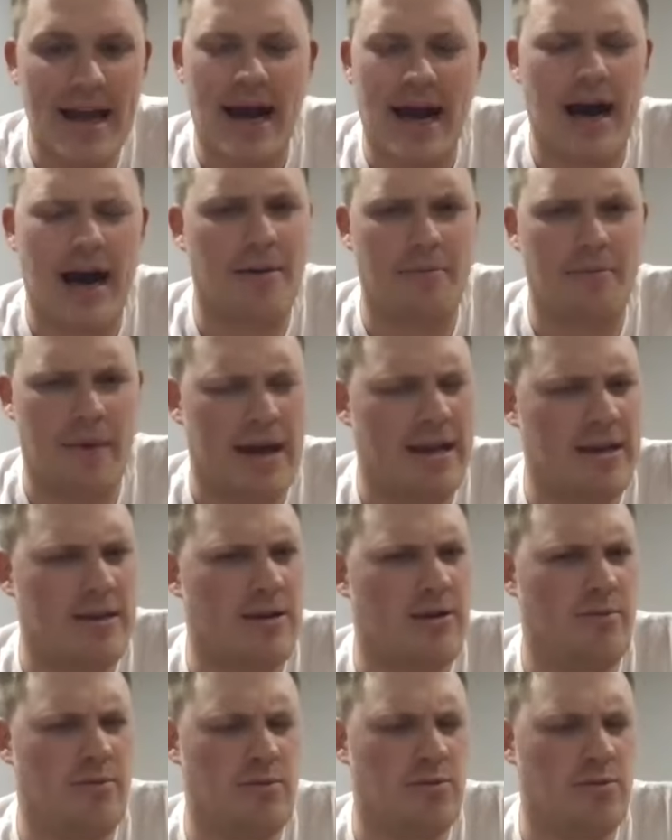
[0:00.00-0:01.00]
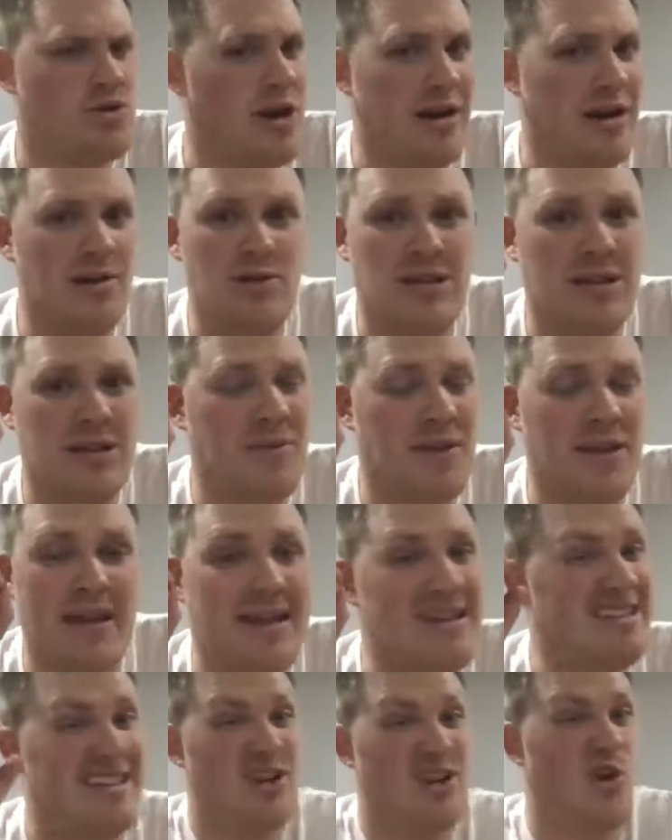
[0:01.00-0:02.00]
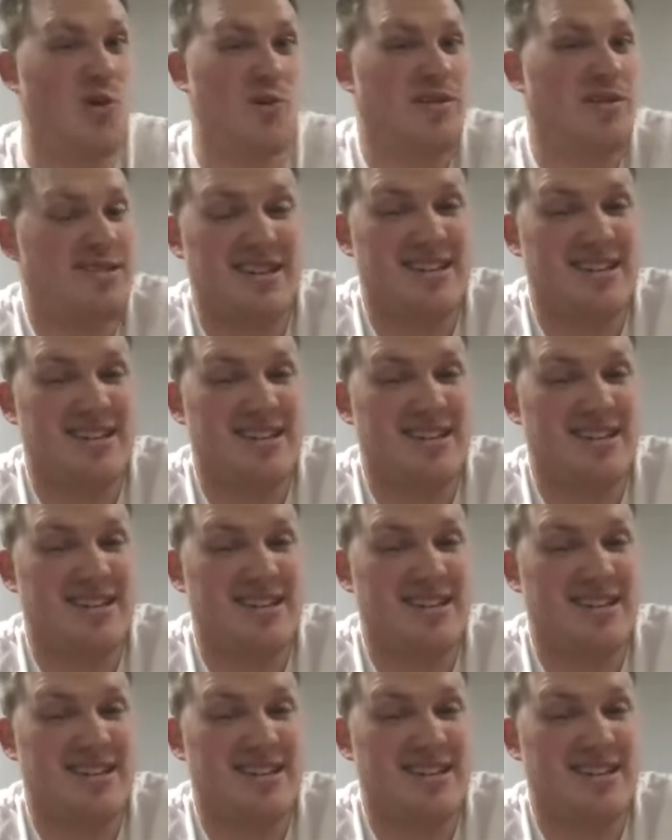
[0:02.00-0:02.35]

And try to do something that no one's